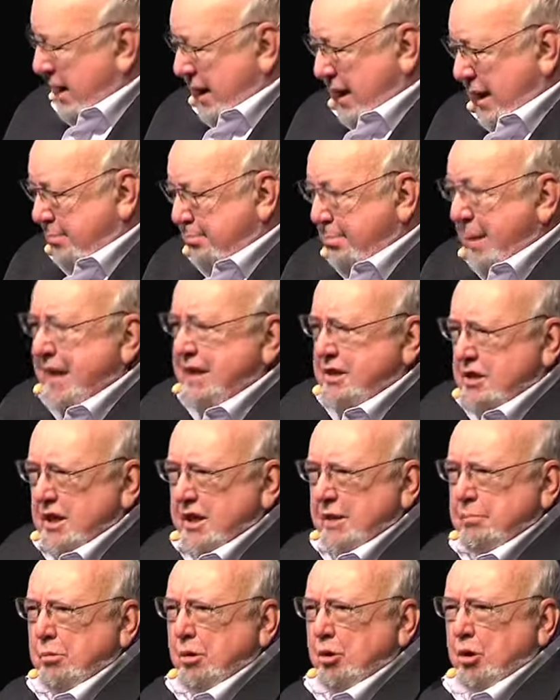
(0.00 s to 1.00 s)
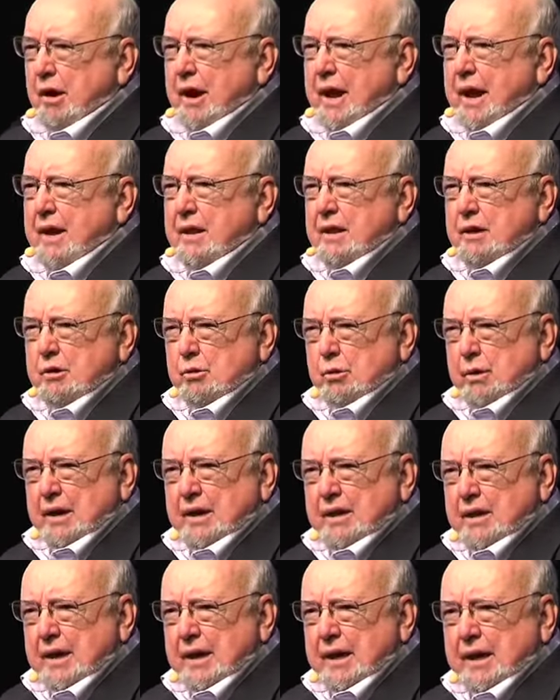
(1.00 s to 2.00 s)
immensely more
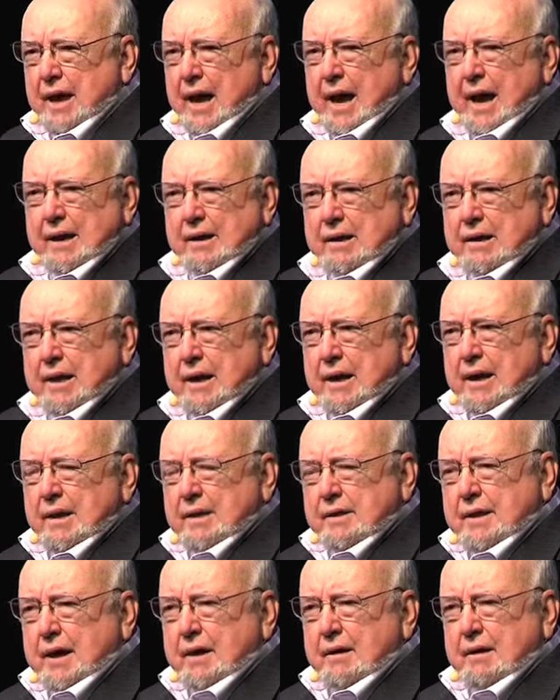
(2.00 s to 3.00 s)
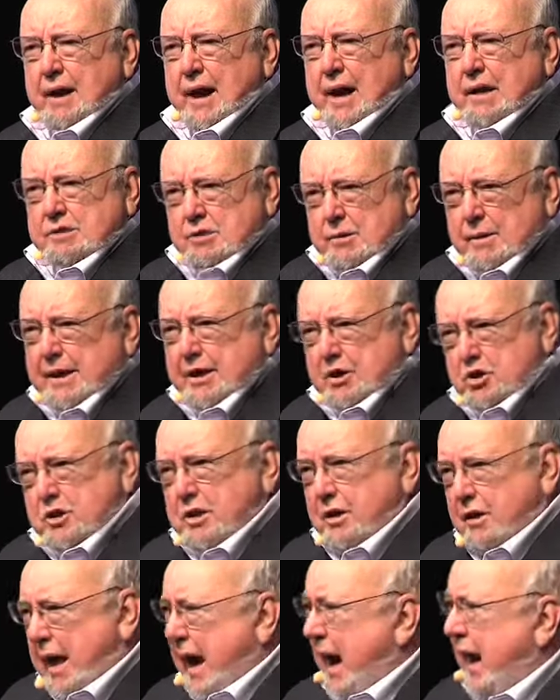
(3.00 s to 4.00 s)
eloquently, and they're actually
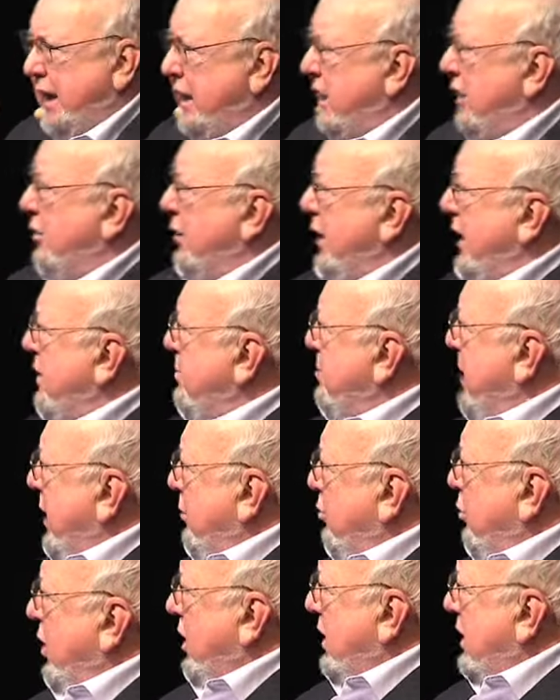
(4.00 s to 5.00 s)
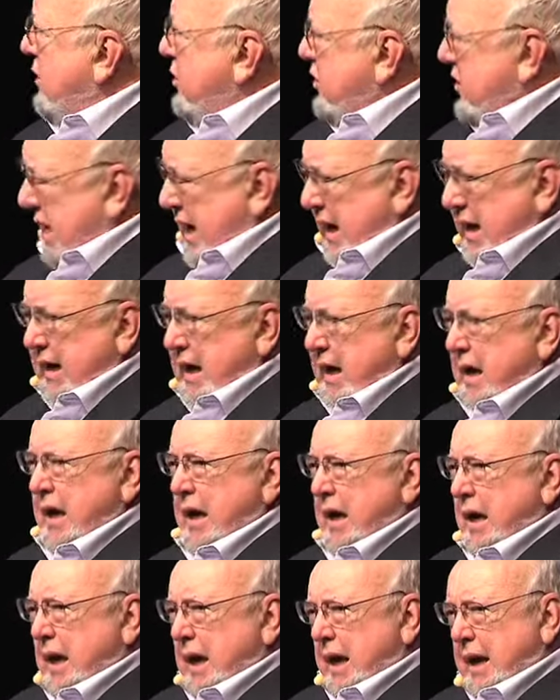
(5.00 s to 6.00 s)
still arguing about what he said
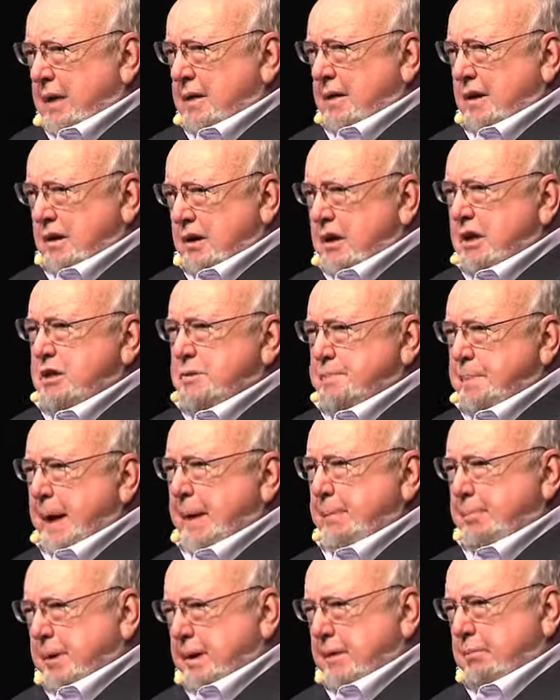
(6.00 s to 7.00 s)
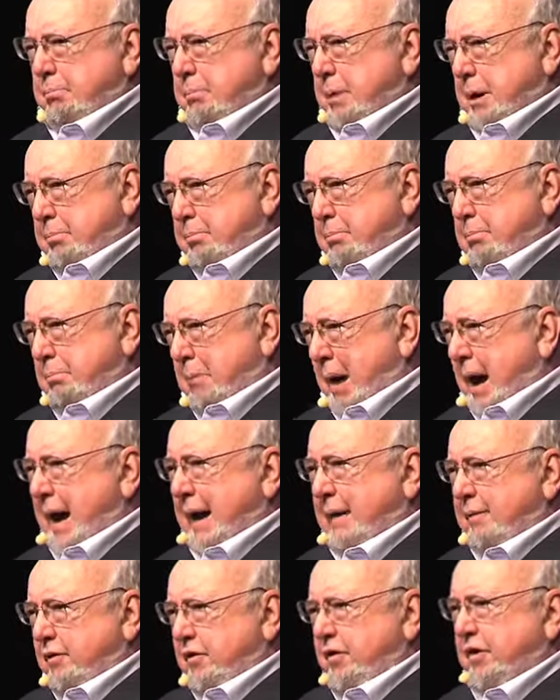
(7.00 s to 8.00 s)
in the newspaper. But
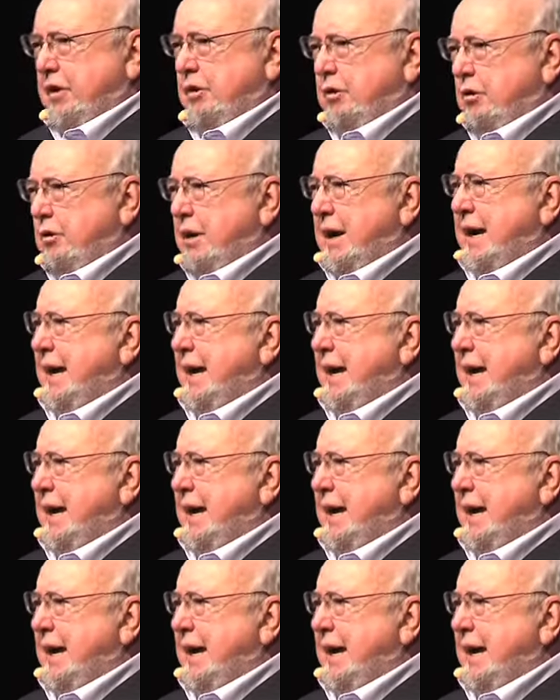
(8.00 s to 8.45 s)
my view